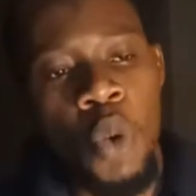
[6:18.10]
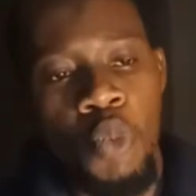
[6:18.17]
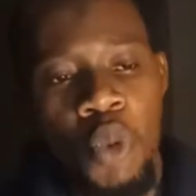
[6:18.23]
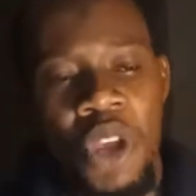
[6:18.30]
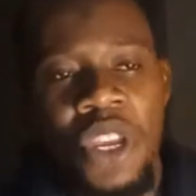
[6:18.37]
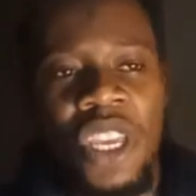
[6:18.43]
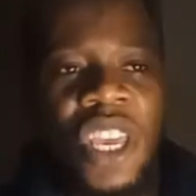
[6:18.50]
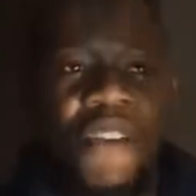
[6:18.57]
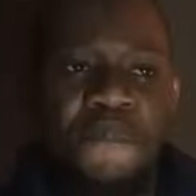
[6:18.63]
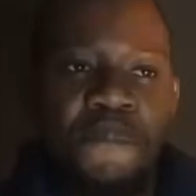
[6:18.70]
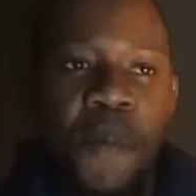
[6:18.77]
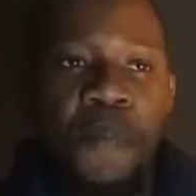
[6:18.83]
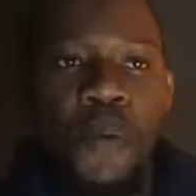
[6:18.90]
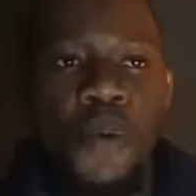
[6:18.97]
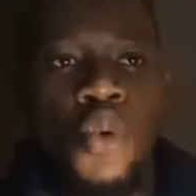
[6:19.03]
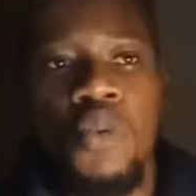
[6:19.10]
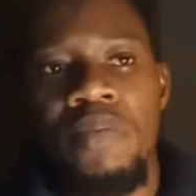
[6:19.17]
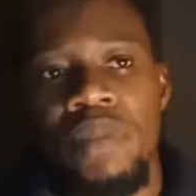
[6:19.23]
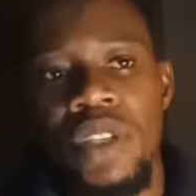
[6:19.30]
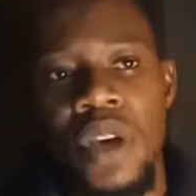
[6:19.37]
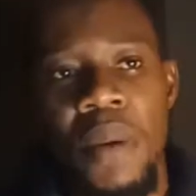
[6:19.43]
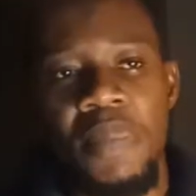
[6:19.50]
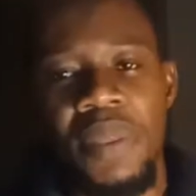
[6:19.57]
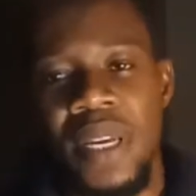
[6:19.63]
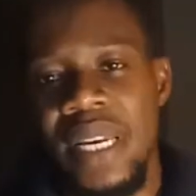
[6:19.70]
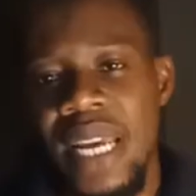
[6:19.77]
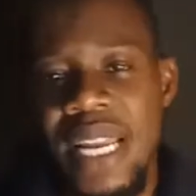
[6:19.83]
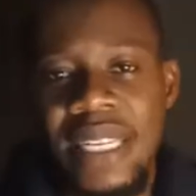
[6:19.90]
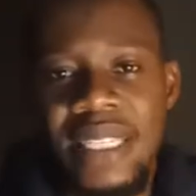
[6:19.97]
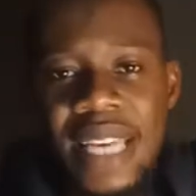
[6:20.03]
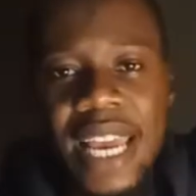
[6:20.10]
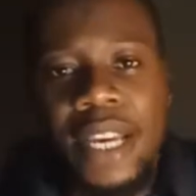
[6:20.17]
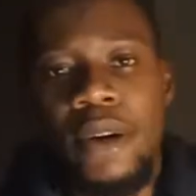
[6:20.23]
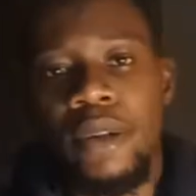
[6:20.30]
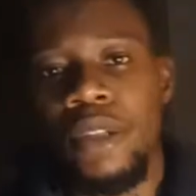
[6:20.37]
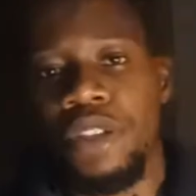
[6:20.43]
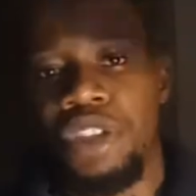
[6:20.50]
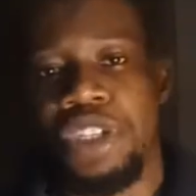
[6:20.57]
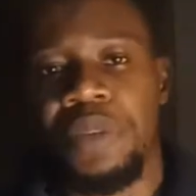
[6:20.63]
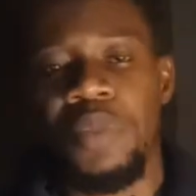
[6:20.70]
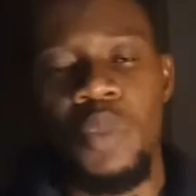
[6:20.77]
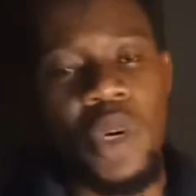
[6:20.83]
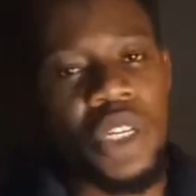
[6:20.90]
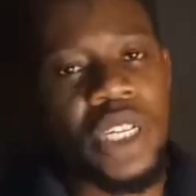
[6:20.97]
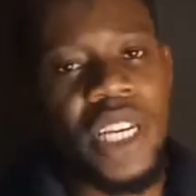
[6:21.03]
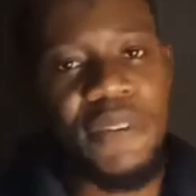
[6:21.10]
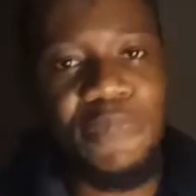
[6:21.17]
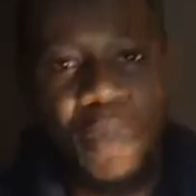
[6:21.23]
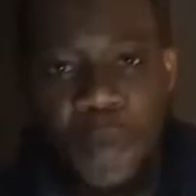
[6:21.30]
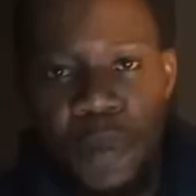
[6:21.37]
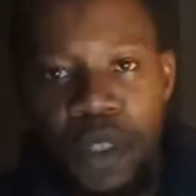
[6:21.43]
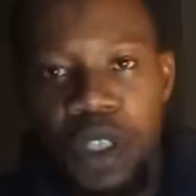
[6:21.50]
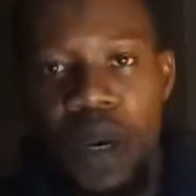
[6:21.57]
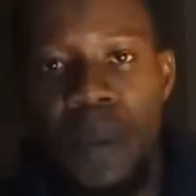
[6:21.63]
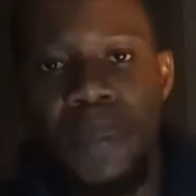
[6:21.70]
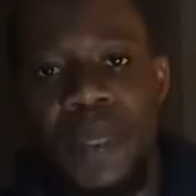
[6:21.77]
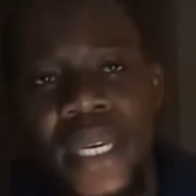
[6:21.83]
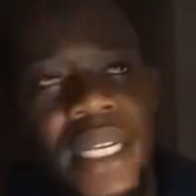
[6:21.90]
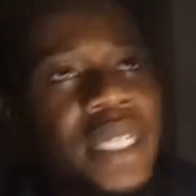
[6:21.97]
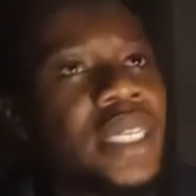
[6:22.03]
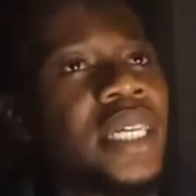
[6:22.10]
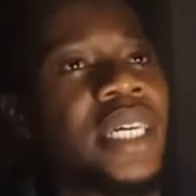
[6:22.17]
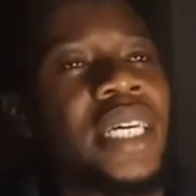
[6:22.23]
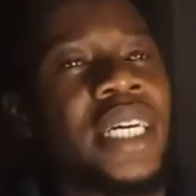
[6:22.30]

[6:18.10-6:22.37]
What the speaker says: when you give people something in psychology, when you give people something,